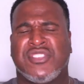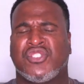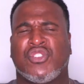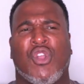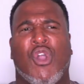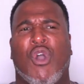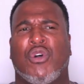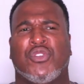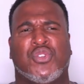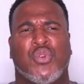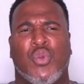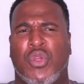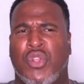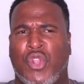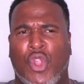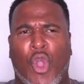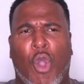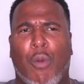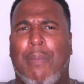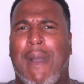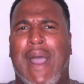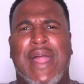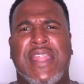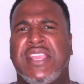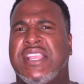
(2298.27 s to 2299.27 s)
sorrow to it.
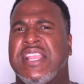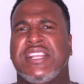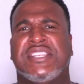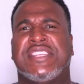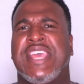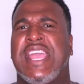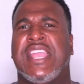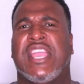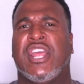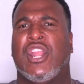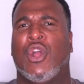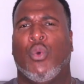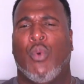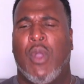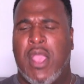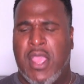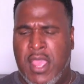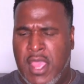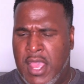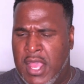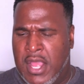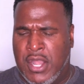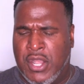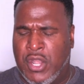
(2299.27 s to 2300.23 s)
Nobody can take it away.